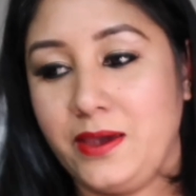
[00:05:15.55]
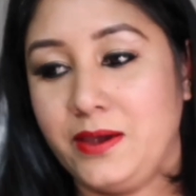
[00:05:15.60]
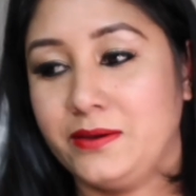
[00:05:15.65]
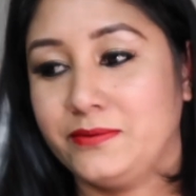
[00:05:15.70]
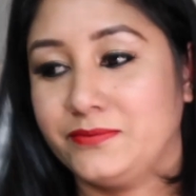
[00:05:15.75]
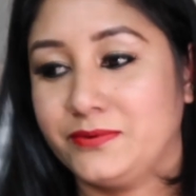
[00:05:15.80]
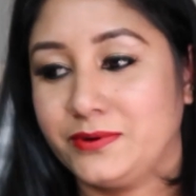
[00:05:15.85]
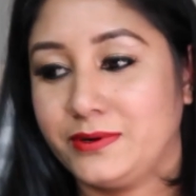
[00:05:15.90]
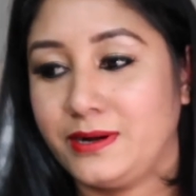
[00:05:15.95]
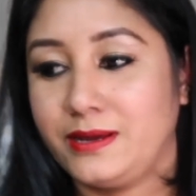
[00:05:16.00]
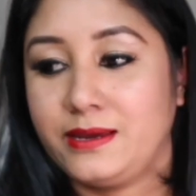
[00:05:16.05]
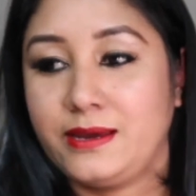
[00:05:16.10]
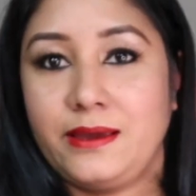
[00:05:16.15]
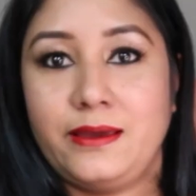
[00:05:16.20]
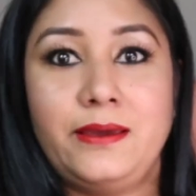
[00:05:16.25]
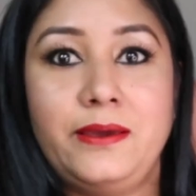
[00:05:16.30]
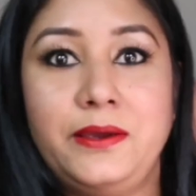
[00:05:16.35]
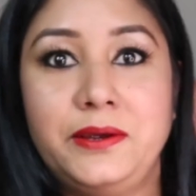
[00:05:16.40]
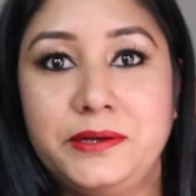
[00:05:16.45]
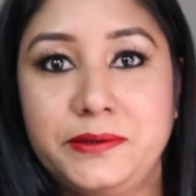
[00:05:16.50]
ever, like
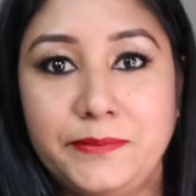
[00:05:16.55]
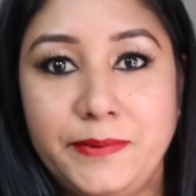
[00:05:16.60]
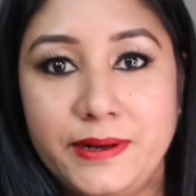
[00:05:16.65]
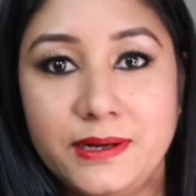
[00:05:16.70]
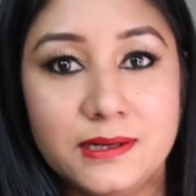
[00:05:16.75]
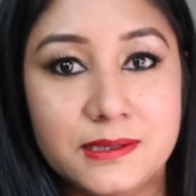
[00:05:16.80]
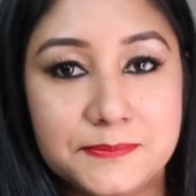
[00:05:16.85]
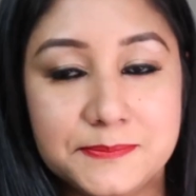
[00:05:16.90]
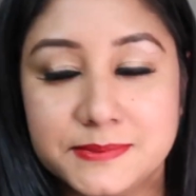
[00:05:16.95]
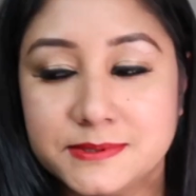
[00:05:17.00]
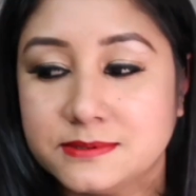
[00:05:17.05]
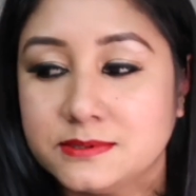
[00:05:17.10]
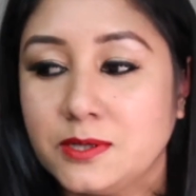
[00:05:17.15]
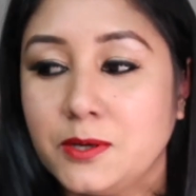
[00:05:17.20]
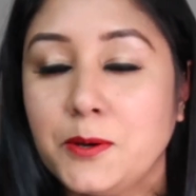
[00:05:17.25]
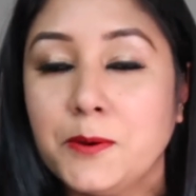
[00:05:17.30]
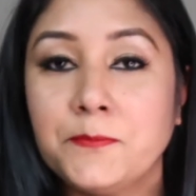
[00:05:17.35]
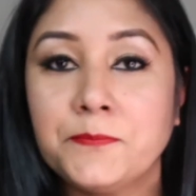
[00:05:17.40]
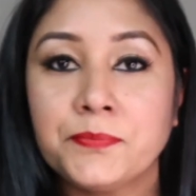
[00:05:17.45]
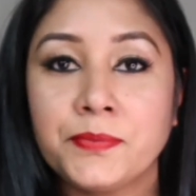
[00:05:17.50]
I hate my lips.
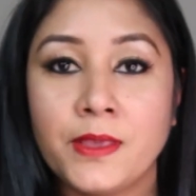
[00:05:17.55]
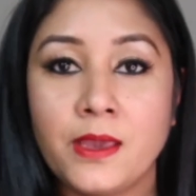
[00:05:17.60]
So